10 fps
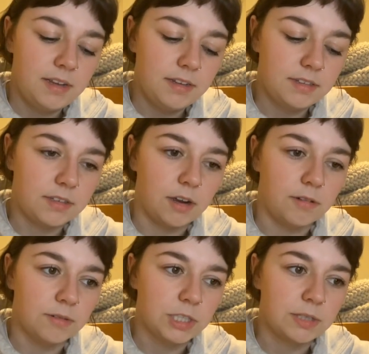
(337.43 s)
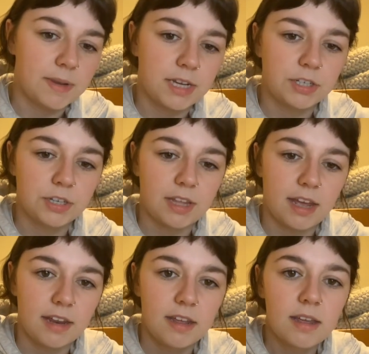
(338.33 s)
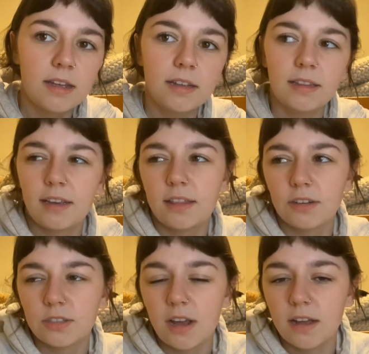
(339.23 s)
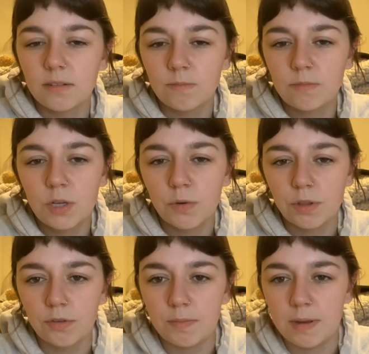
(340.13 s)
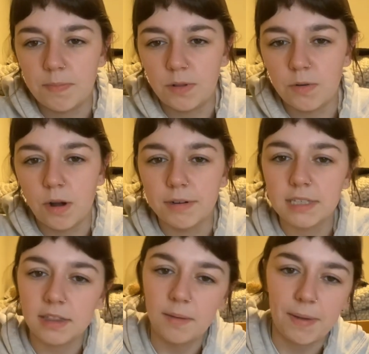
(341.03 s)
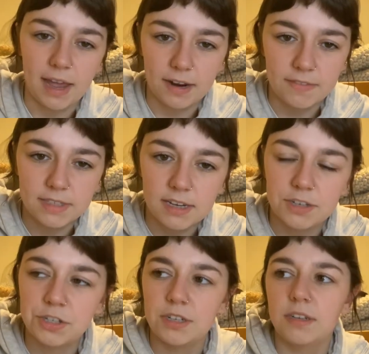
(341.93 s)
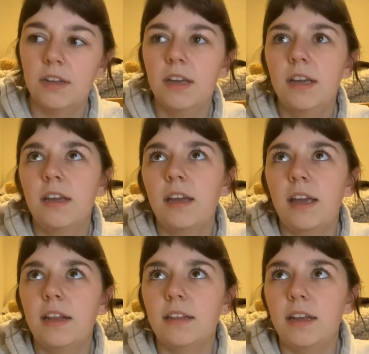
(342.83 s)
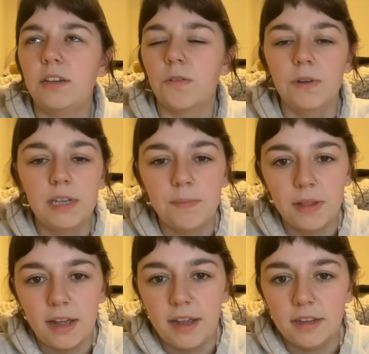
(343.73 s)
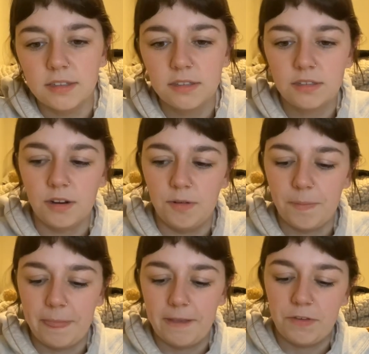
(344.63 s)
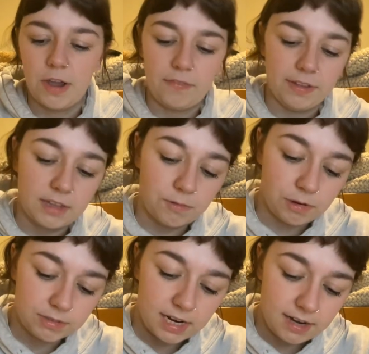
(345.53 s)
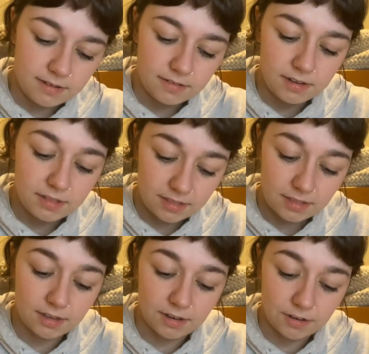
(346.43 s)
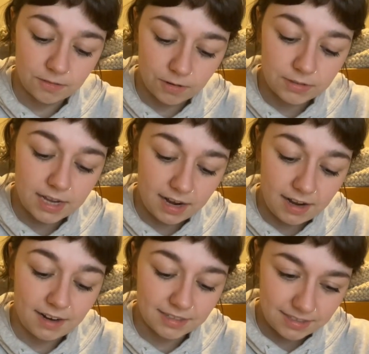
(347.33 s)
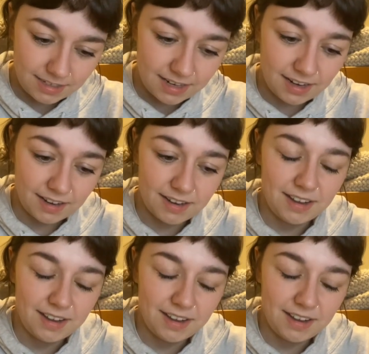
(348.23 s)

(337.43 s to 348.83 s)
So just making sure that like there's not 2 or 3 people who always sit in the back of the section and like don't really play. So if you have like that rotating seating,